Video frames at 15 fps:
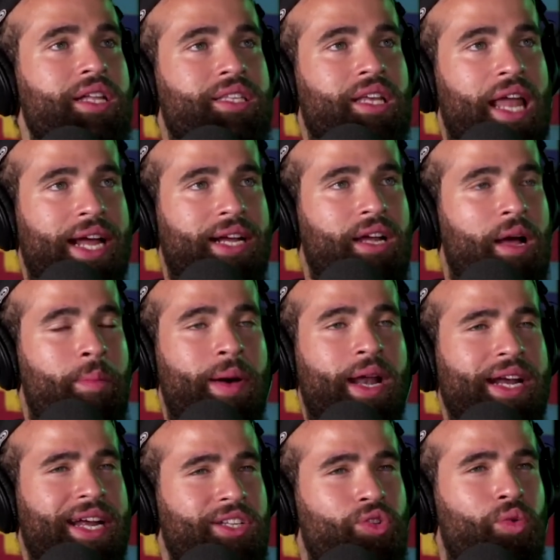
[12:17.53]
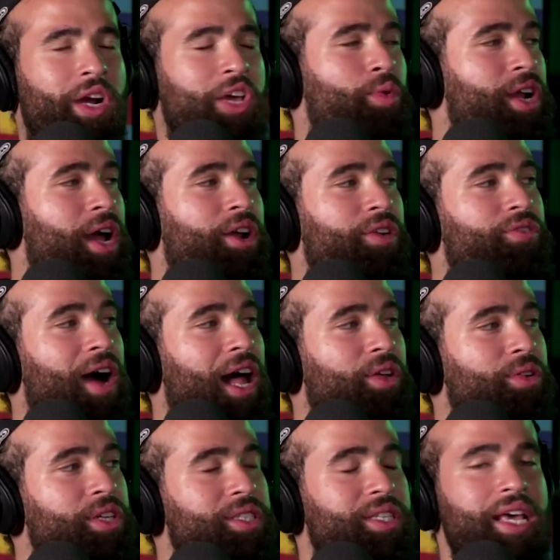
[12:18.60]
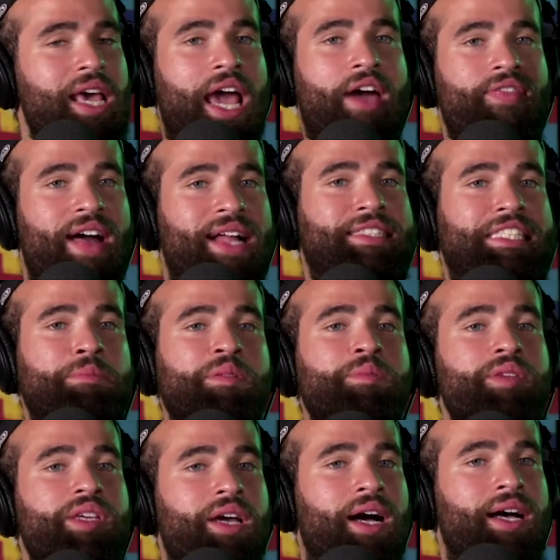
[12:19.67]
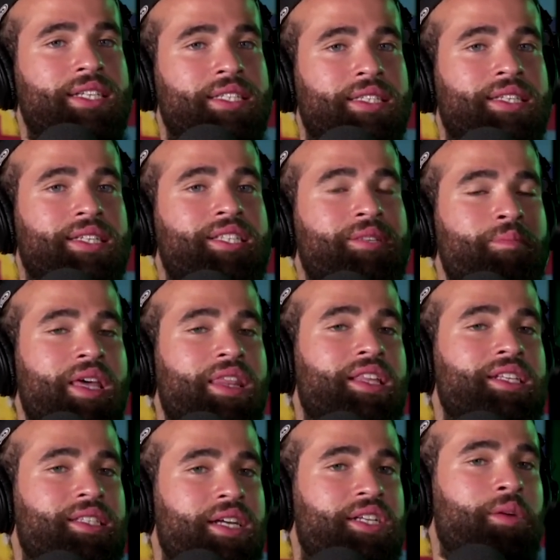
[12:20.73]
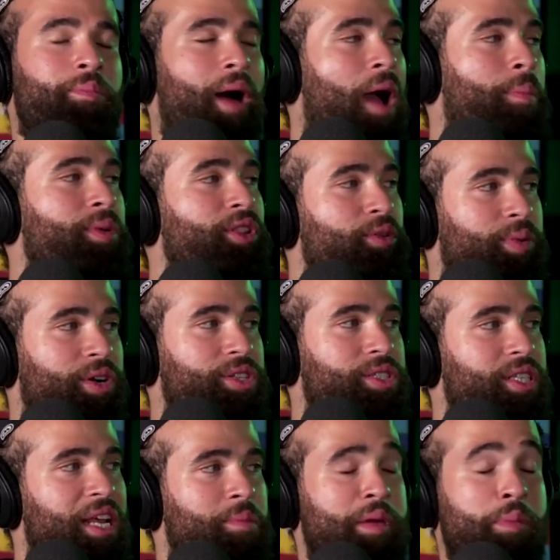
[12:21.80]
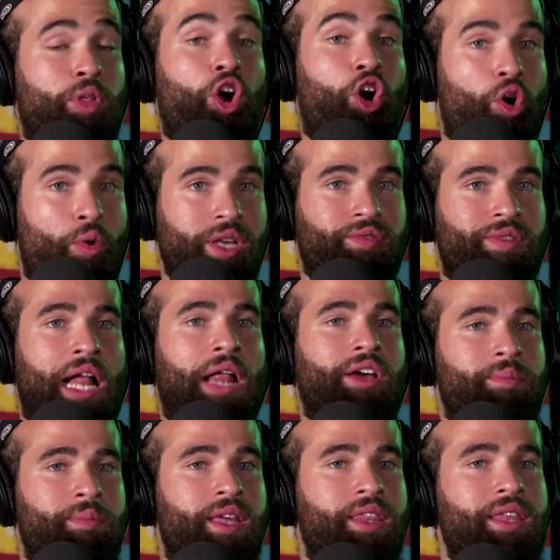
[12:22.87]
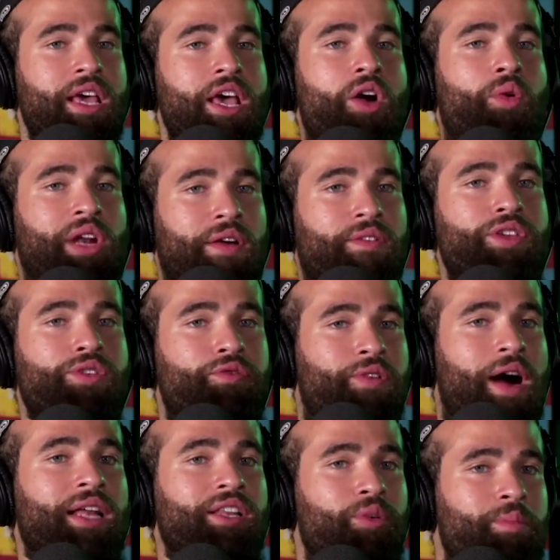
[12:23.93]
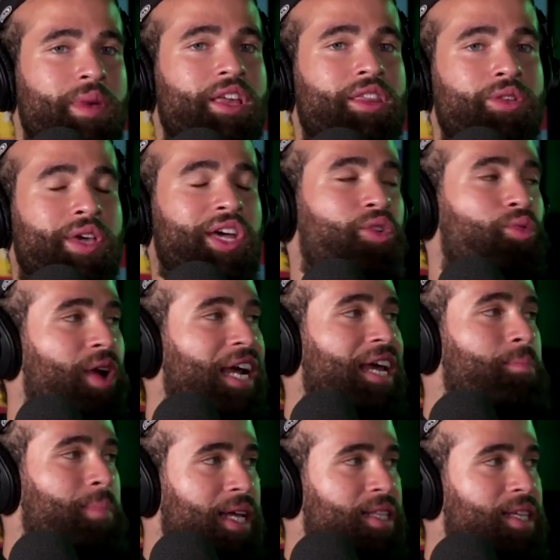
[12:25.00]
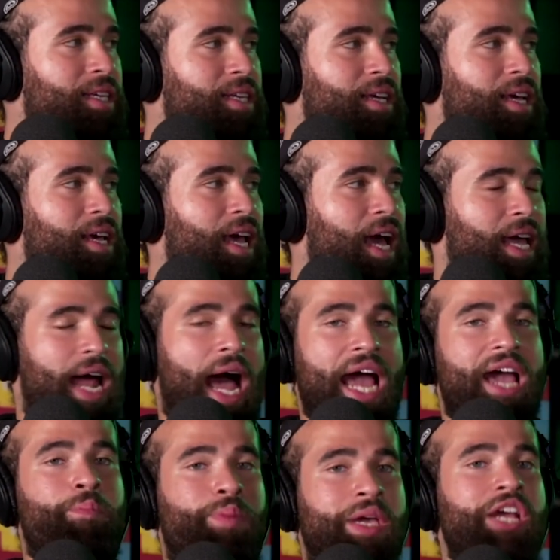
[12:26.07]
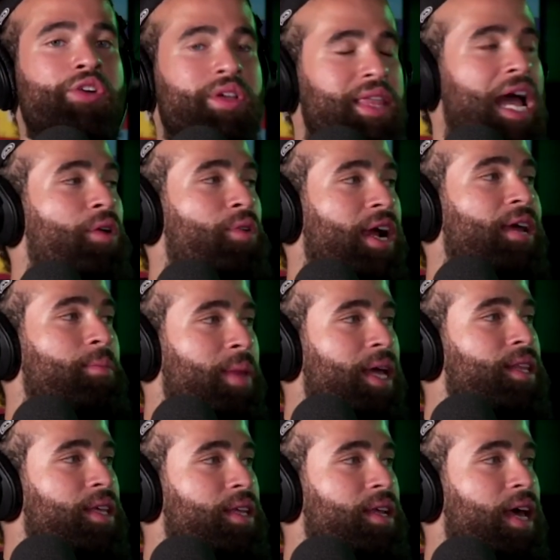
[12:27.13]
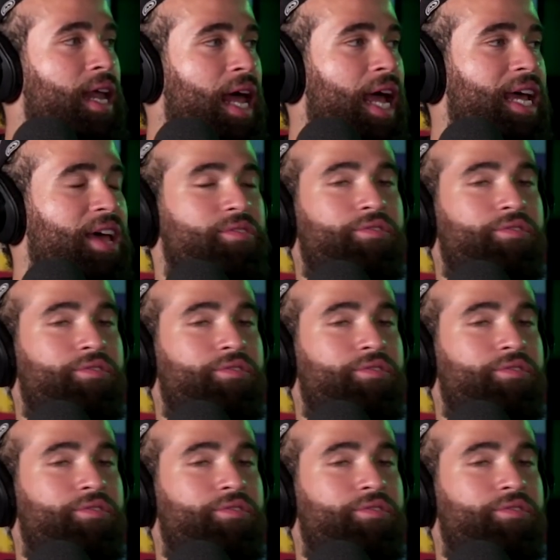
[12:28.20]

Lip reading: to like I'm about to get 2,100 followers, and that's simply because since Myth is such a popular person and people are always following Myth, whenever you follow Myth, you get a recommended, and I appear in that recommended, and I get